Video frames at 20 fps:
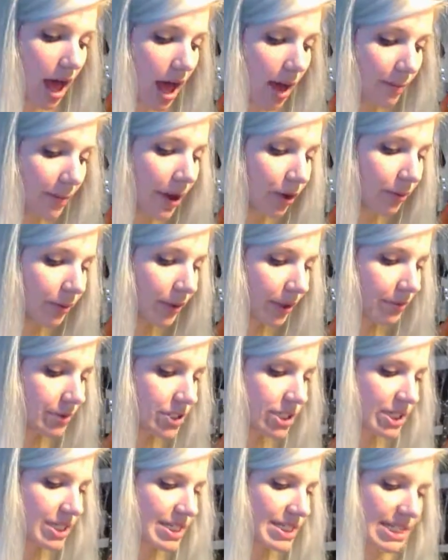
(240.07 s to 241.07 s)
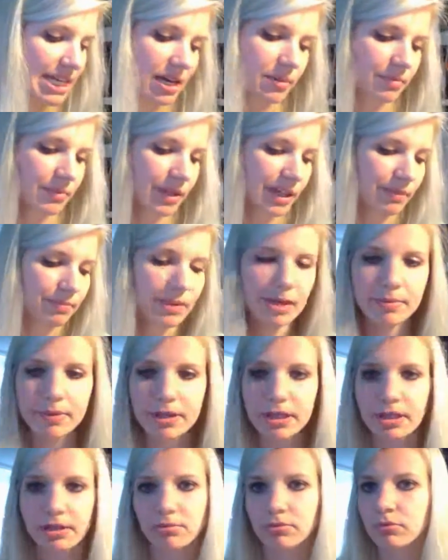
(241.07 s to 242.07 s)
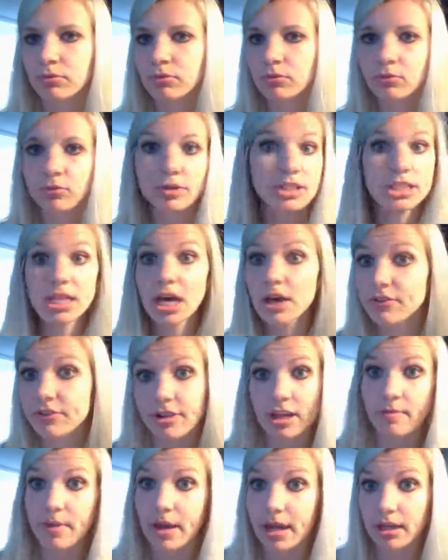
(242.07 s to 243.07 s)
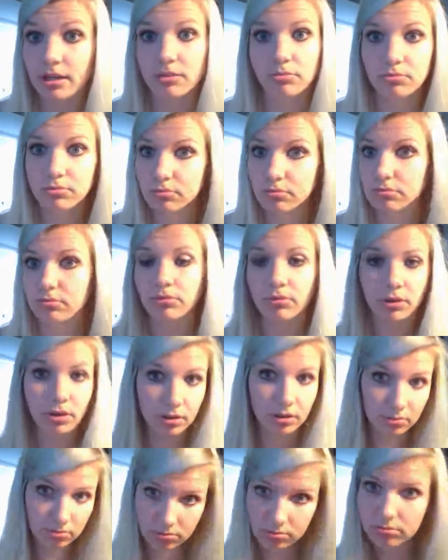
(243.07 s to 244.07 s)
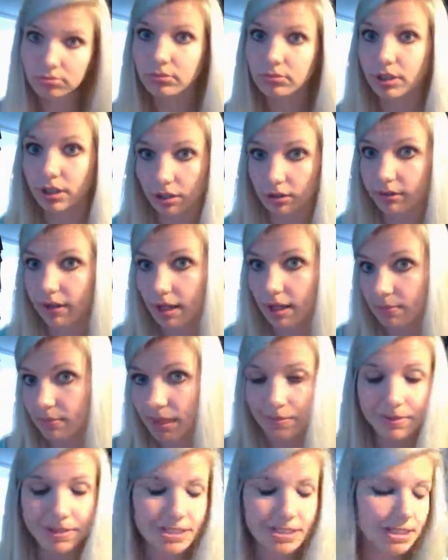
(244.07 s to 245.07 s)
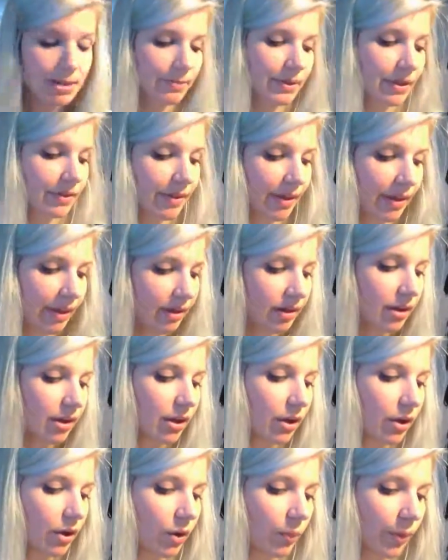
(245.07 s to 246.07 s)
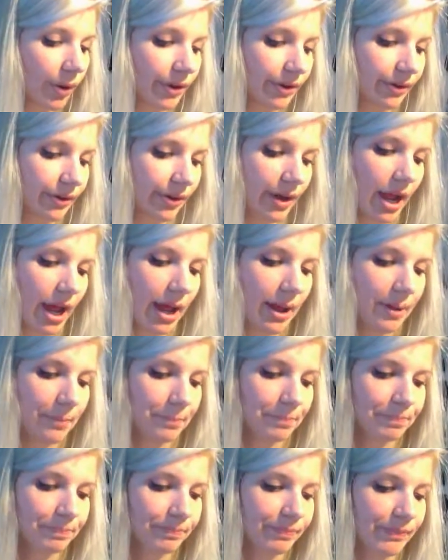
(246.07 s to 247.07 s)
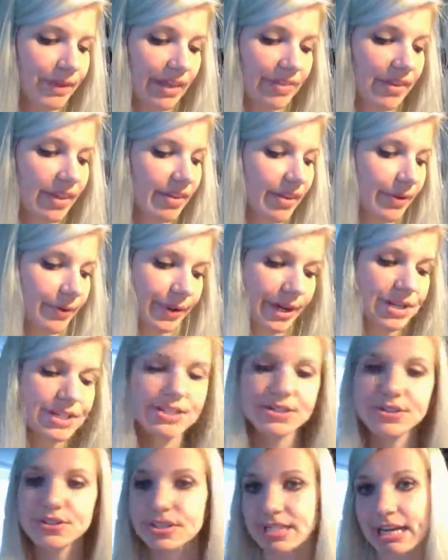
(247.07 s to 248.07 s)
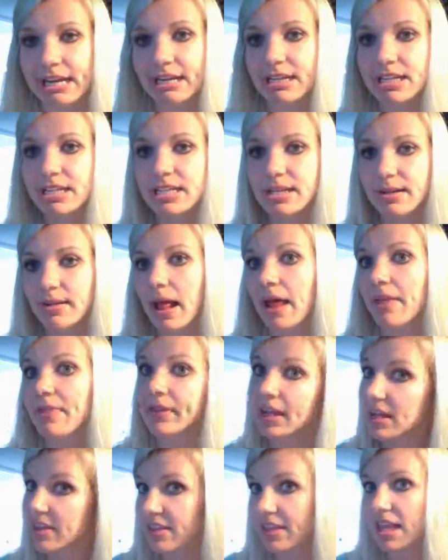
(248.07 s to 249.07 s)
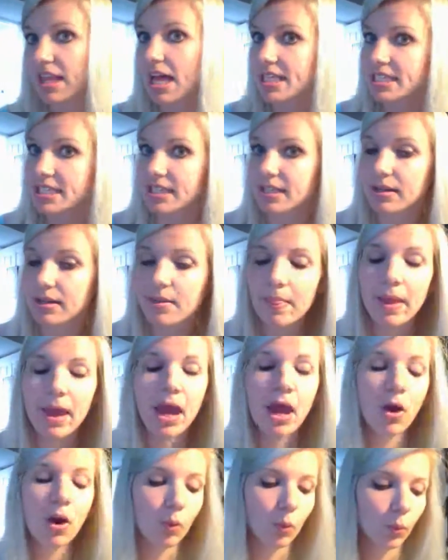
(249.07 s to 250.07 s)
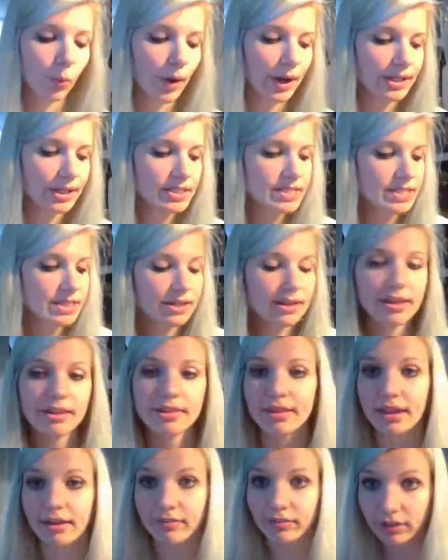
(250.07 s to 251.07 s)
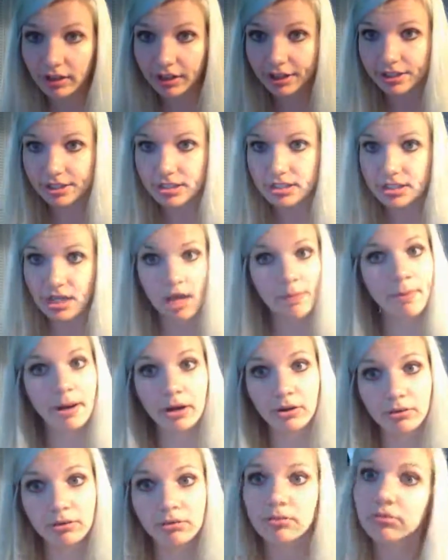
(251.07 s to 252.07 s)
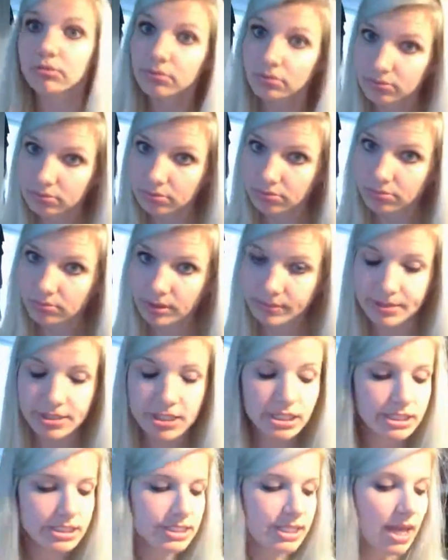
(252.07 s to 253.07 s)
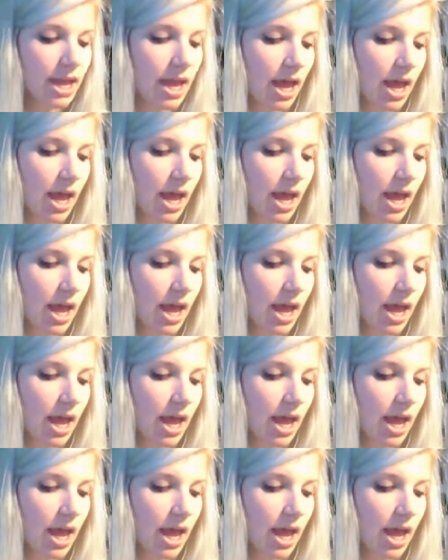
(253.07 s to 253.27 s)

about baby chicks, like maybe what sound do they make? That may be something they wonder. And then they would also state at the end of the lesson what they've learned about baby chicks.